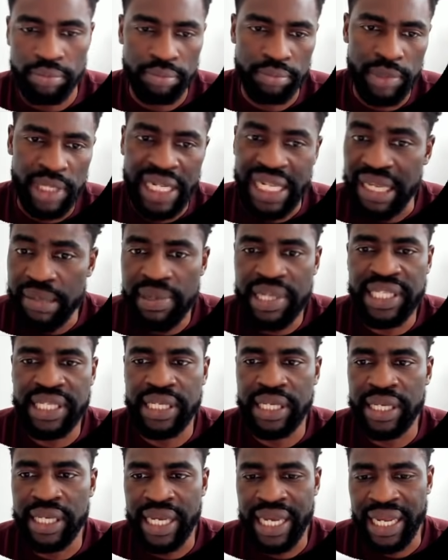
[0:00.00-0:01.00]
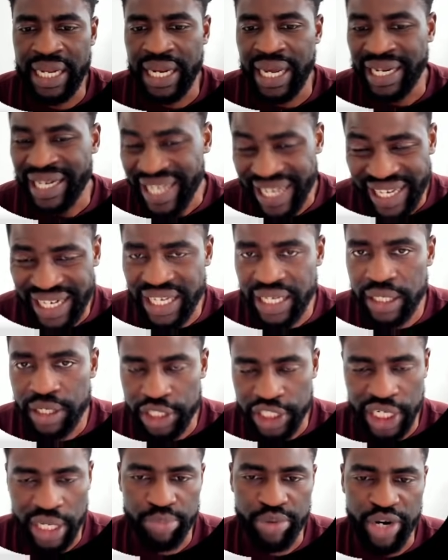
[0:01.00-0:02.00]
limiting and annihilating the
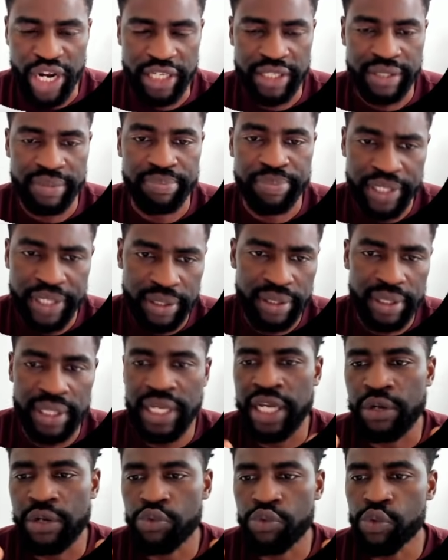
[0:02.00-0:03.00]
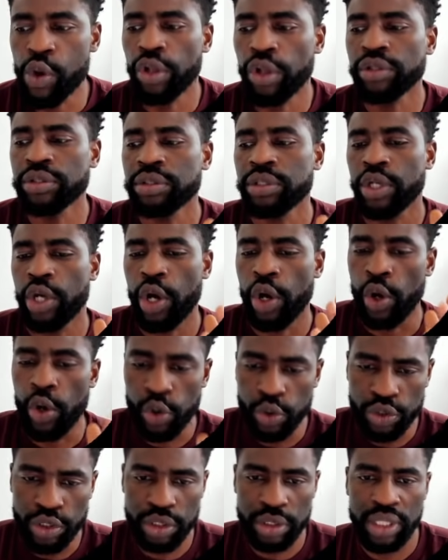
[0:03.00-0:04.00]
share price. But it won't
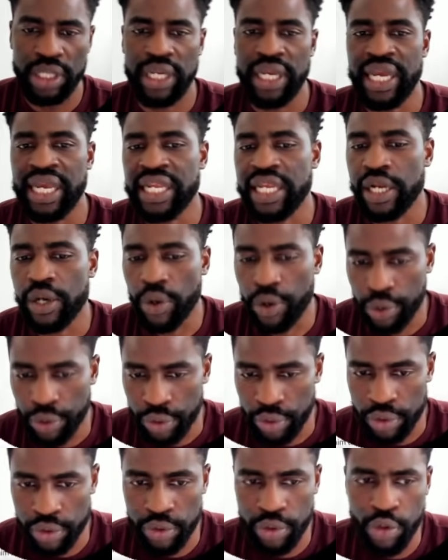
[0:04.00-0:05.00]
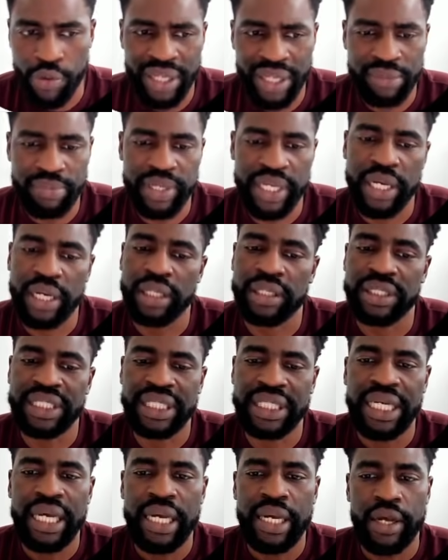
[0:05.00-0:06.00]
host any longer. You know what? Because
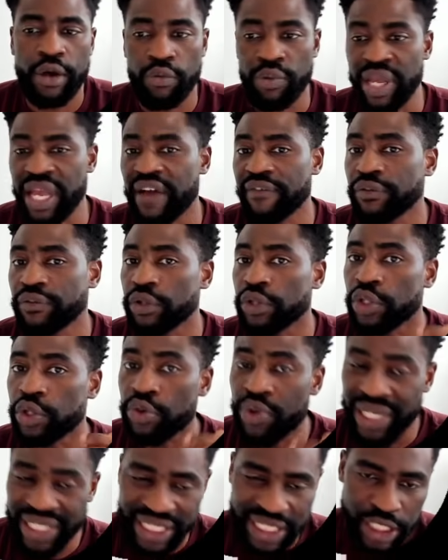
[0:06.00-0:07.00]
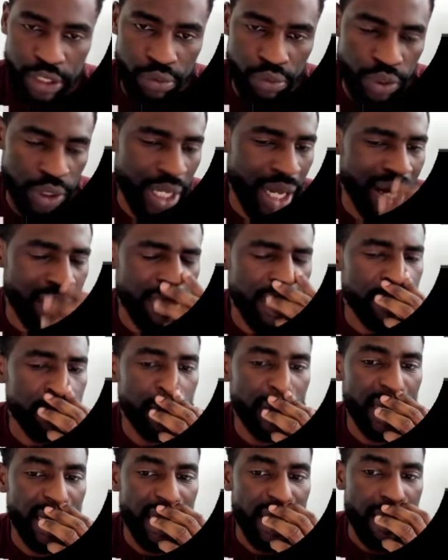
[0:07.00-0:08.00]
we have the new S E C rules coming,
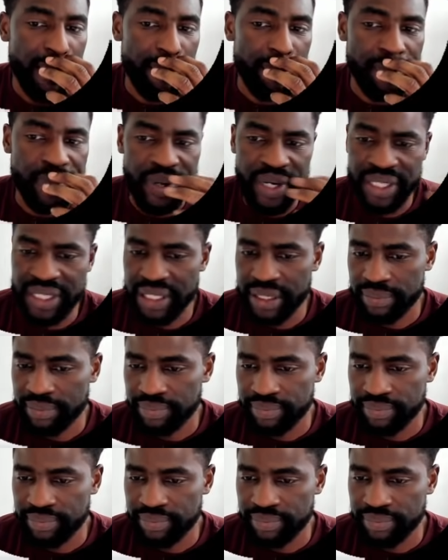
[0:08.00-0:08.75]
but